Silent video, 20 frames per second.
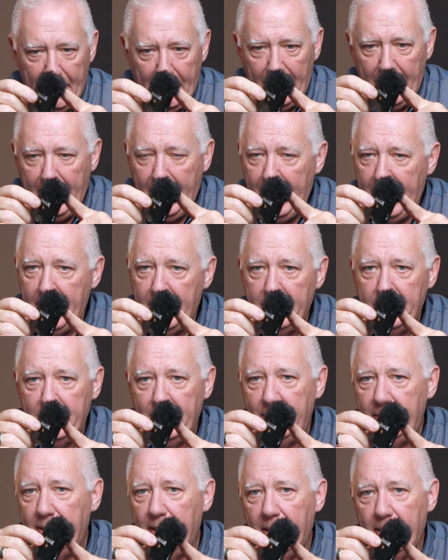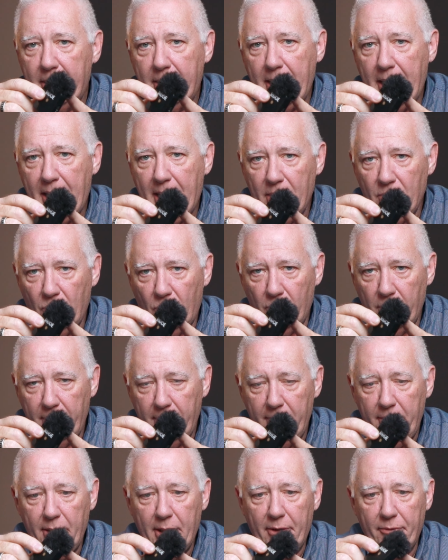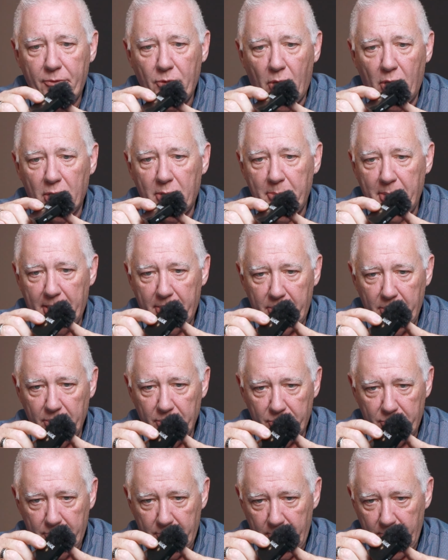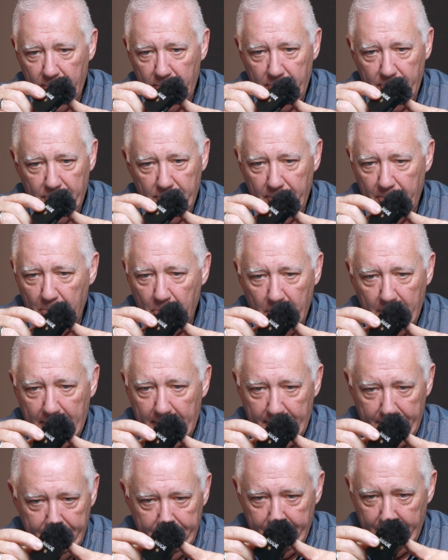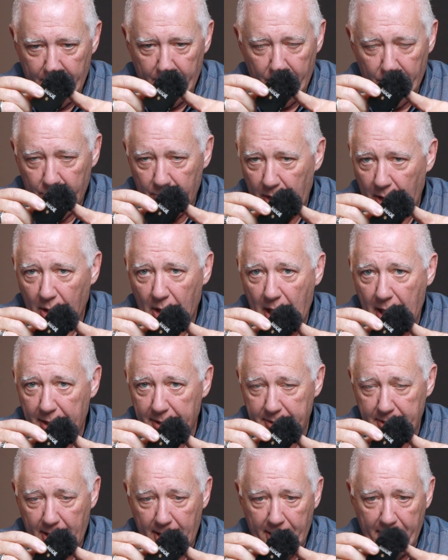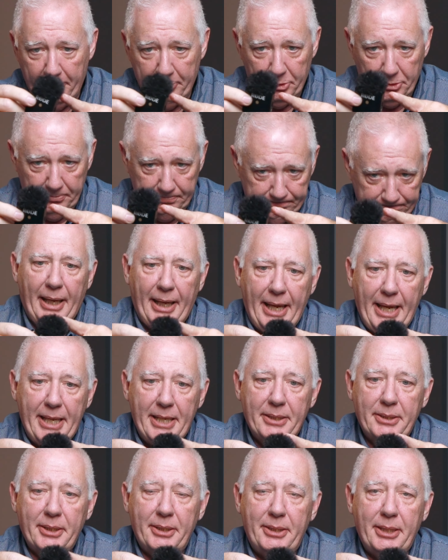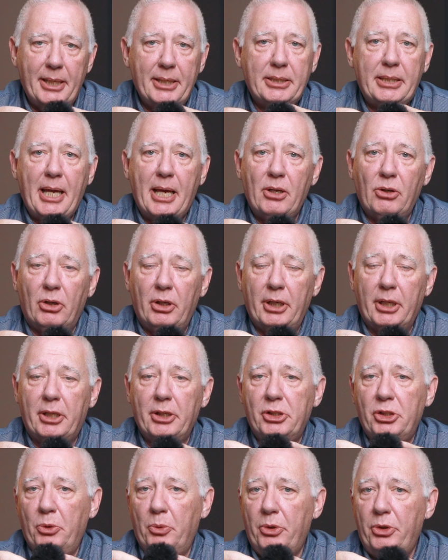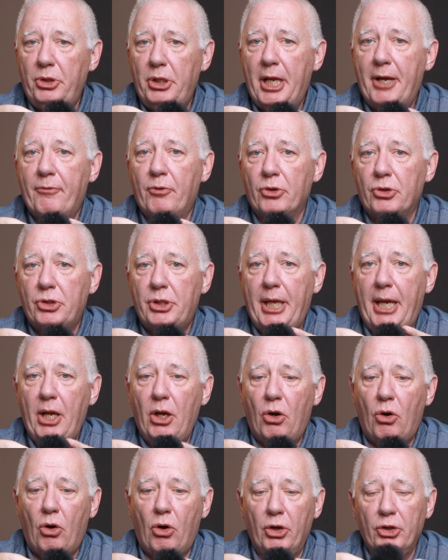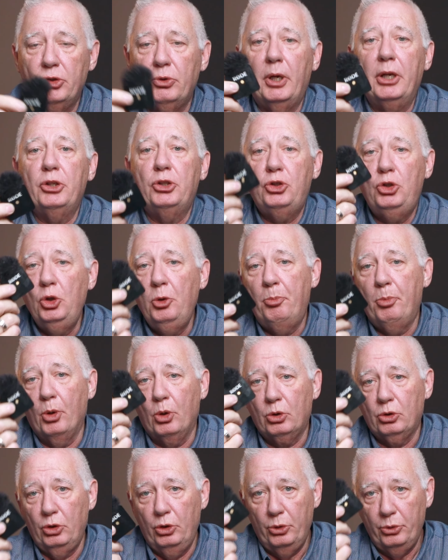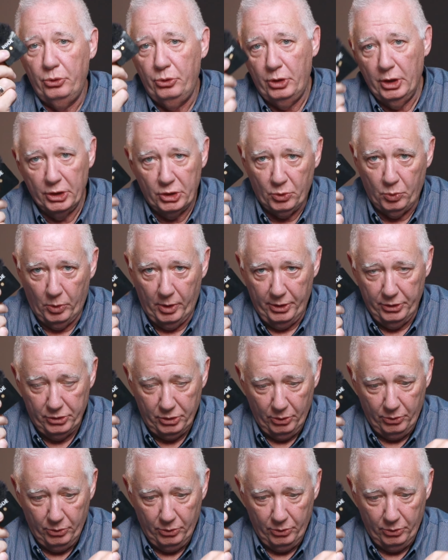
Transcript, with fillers: I hated the dead cat on it. I've talked about this, you know, a lot of times. I hated the dead cat on it because it would never stay on. So I super glued this one.